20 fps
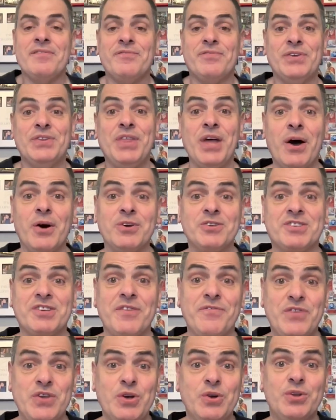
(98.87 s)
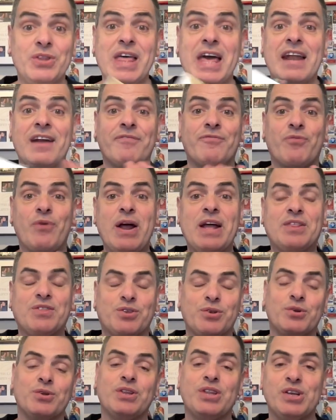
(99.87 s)
For those of you that have read
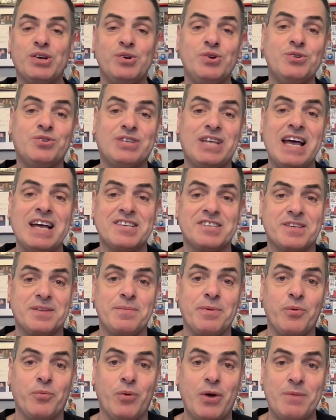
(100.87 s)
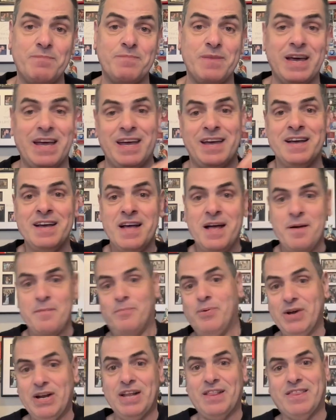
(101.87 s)
through the New Testament with me,
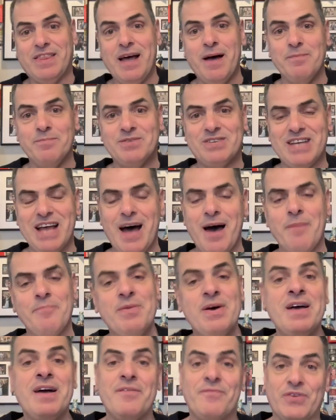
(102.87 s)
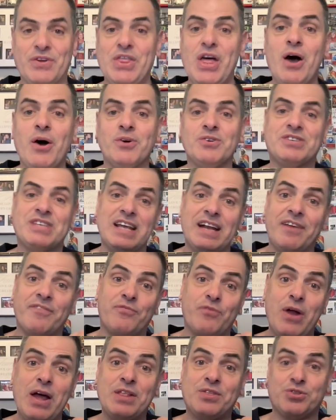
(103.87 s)
put a thumbs up. For those that
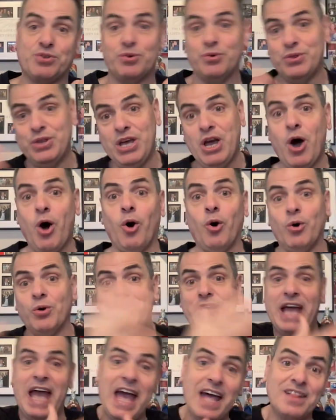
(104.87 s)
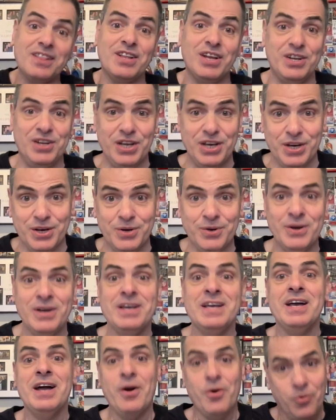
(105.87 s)
have read through the Old and the New
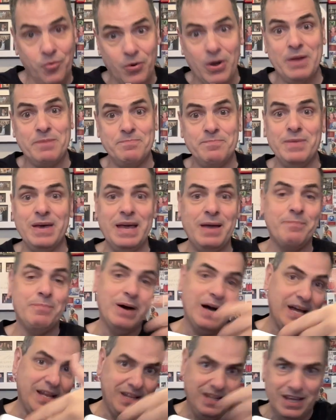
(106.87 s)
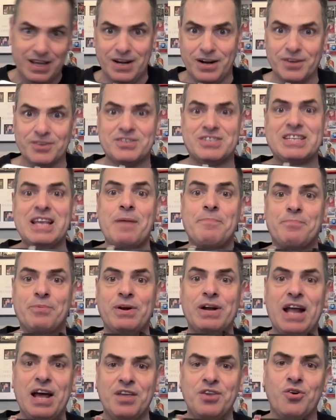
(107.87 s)
with me, but, you know,
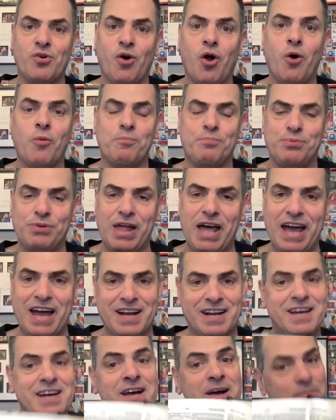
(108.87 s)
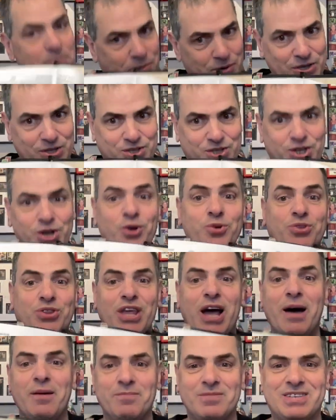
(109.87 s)
separate on your own plan, put two
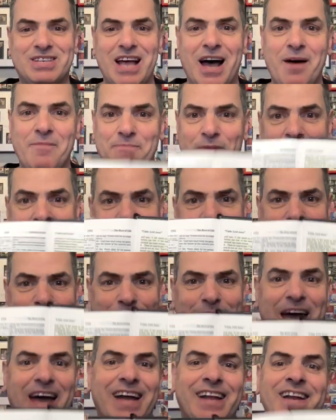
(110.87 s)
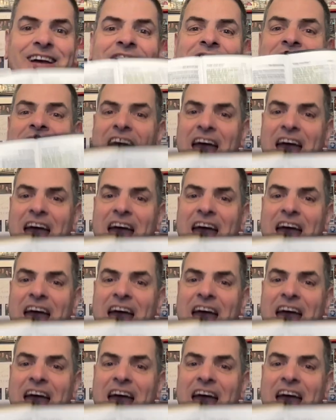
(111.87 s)
thumbs up. Amen.